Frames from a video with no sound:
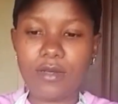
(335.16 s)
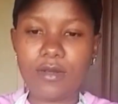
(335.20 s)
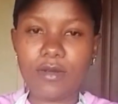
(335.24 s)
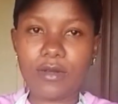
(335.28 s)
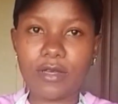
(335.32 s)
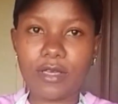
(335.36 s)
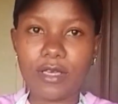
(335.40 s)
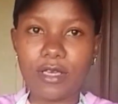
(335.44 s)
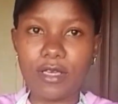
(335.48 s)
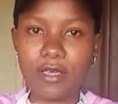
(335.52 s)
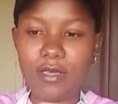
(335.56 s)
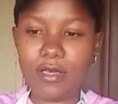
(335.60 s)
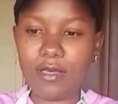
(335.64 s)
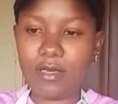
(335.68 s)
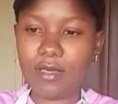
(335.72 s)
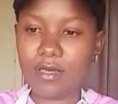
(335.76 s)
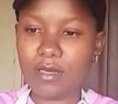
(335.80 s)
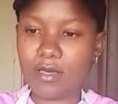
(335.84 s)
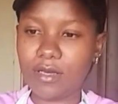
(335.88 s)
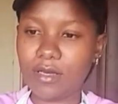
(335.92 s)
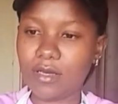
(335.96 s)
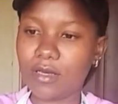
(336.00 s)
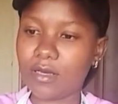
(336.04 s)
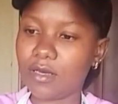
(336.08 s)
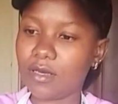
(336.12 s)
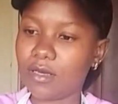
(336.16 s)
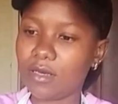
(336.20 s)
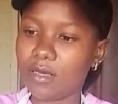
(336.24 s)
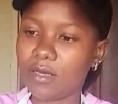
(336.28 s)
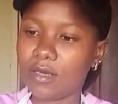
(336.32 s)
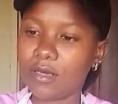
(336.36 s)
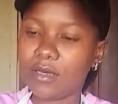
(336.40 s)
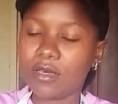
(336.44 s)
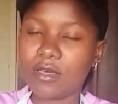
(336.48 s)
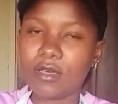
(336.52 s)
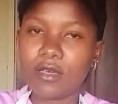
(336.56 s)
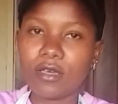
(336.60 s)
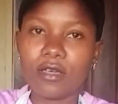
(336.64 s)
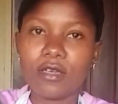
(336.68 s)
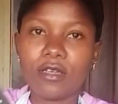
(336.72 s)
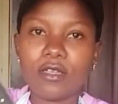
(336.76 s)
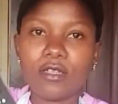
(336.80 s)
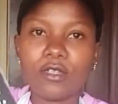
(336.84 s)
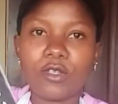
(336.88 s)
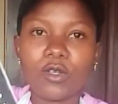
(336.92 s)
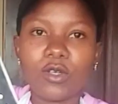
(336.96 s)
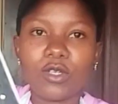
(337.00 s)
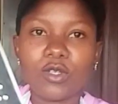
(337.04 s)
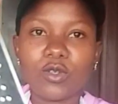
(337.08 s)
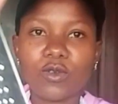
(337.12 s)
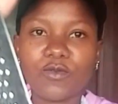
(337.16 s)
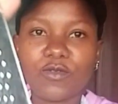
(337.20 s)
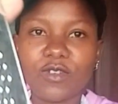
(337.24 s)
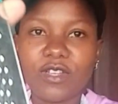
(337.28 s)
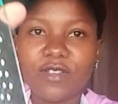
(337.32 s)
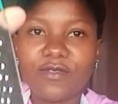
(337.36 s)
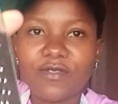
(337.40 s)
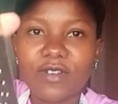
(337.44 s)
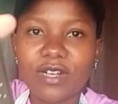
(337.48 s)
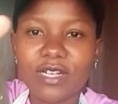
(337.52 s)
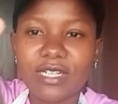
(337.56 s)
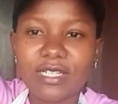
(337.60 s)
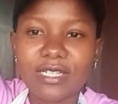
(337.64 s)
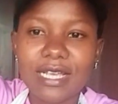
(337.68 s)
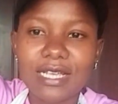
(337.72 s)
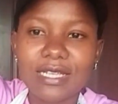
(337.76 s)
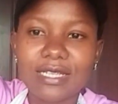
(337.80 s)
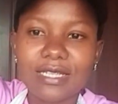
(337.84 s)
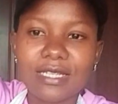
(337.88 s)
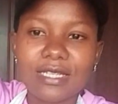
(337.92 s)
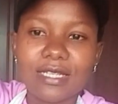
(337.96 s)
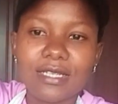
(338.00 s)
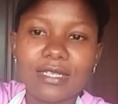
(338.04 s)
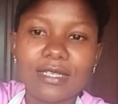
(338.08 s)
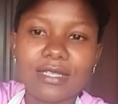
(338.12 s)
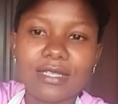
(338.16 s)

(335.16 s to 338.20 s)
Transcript: Okay. So it's of different sizes.